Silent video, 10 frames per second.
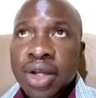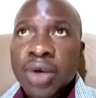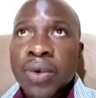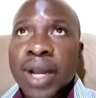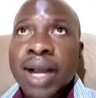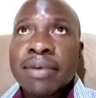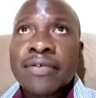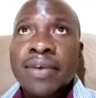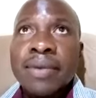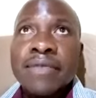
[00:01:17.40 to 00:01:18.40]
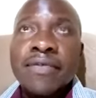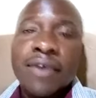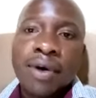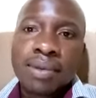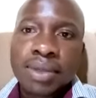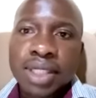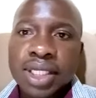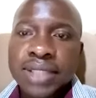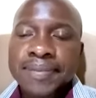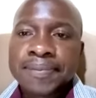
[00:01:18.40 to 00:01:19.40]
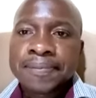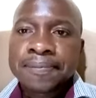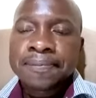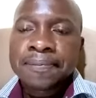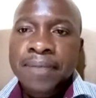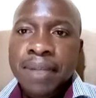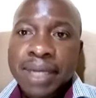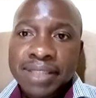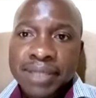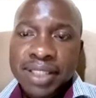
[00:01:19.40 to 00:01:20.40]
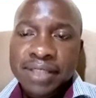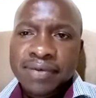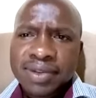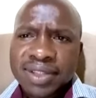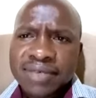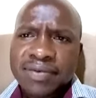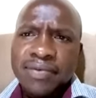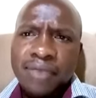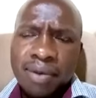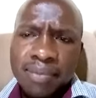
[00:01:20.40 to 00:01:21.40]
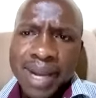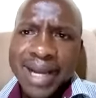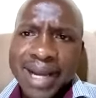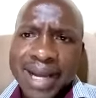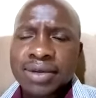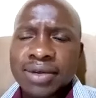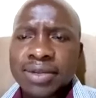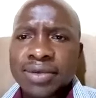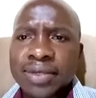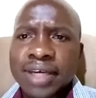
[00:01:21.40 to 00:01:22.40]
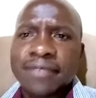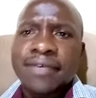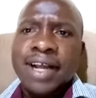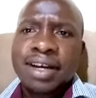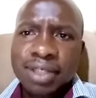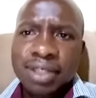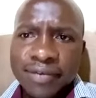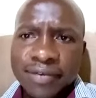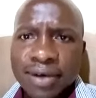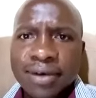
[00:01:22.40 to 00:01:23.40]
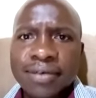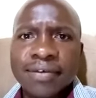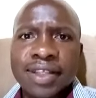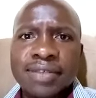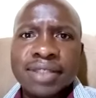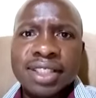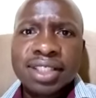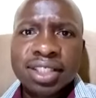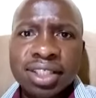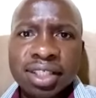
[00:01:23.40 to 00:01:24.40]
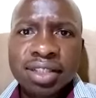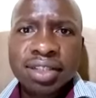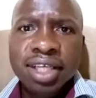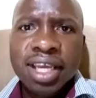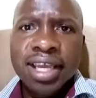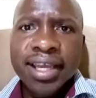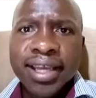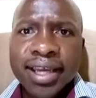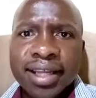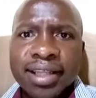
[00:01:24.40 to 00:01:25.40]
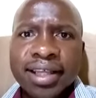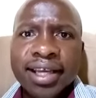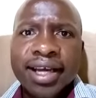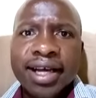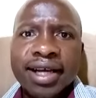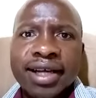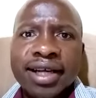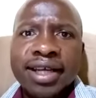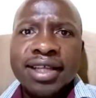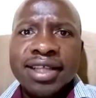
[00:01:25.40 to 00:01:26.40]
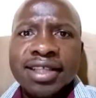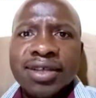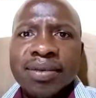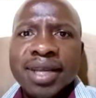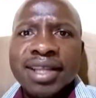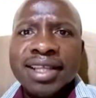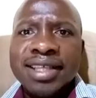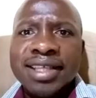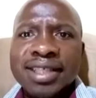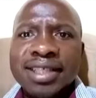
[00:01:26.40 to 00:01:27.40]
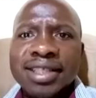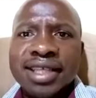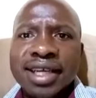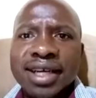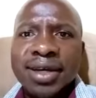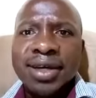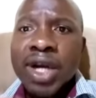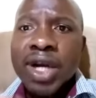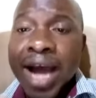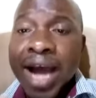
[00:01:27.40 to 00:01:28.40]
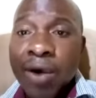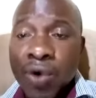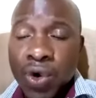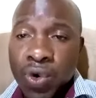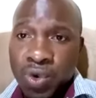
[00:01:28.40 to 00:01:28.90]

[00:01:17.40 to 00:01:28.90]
are coming from informed perspective also, informed background. We have had Dr. Finalov, he has been teaching us here and there. There are so many things that we now know,